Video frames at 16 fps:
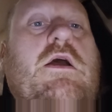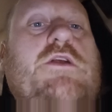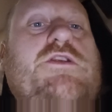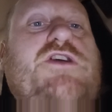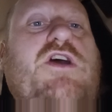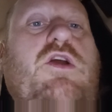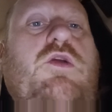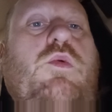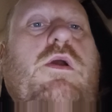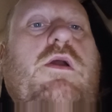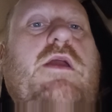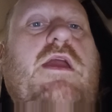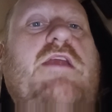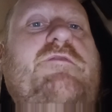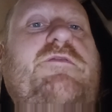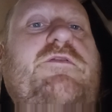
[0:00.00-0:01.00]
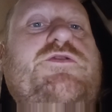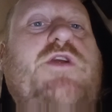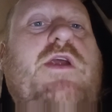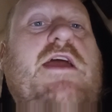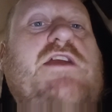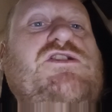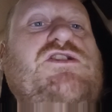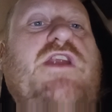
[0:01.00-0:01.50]
2.
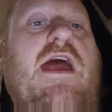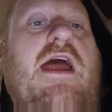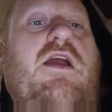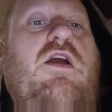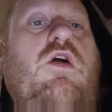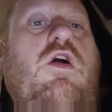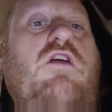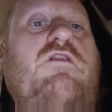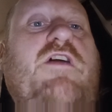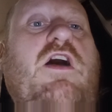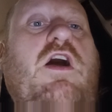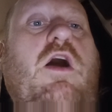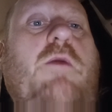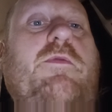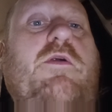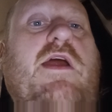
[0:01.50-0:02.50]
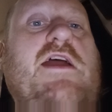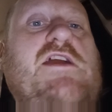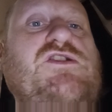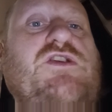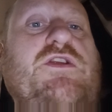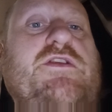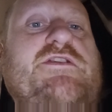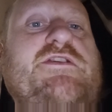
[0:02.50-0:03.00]
Infiltration and covert
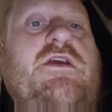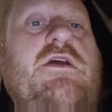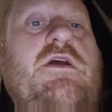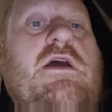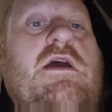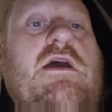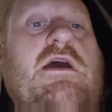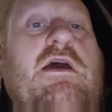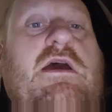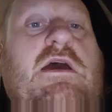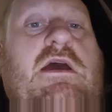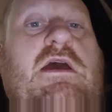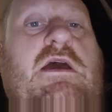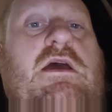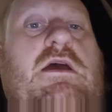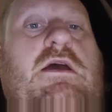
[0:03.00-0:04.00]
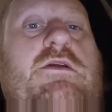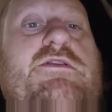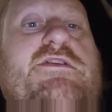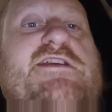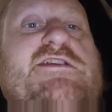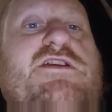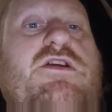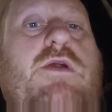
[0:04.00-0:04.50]
operations.
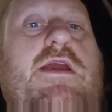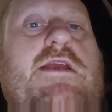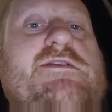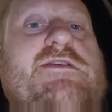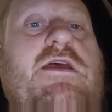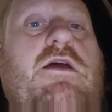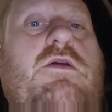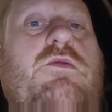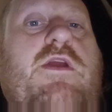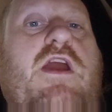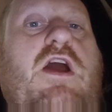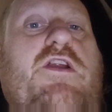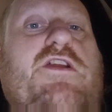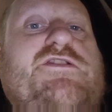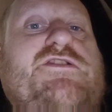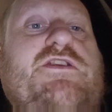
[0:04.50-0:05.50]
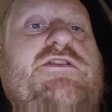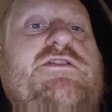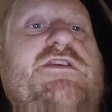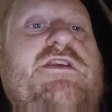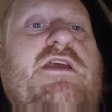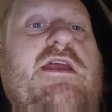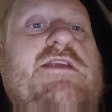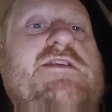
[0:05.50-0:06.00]
Discreet
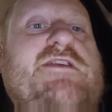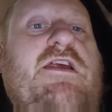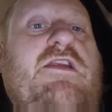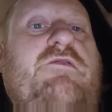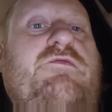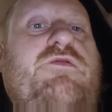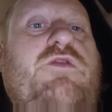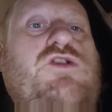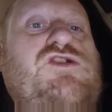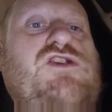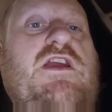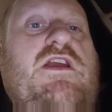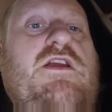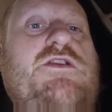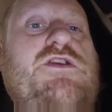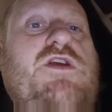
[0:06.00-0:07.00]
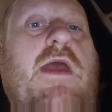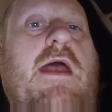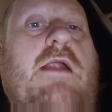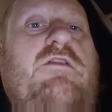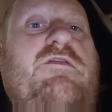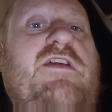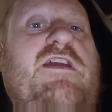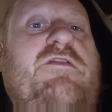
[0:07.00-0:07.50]
reconnaissance. Instead of rushing to
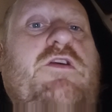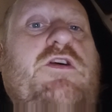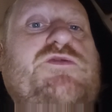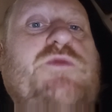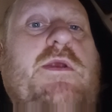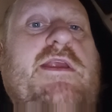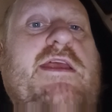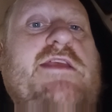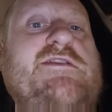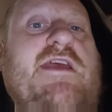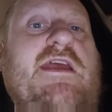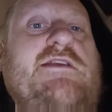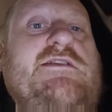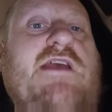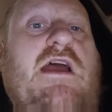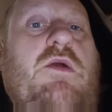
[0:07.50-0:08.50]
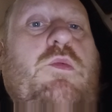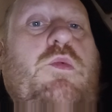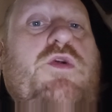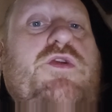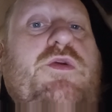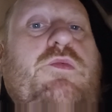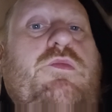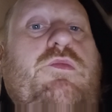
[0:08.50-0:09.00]
LV-426, I
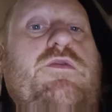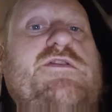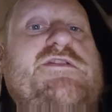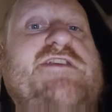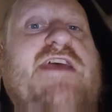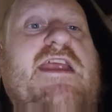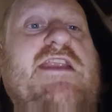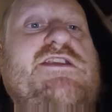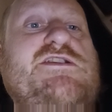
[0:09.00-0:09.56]
would send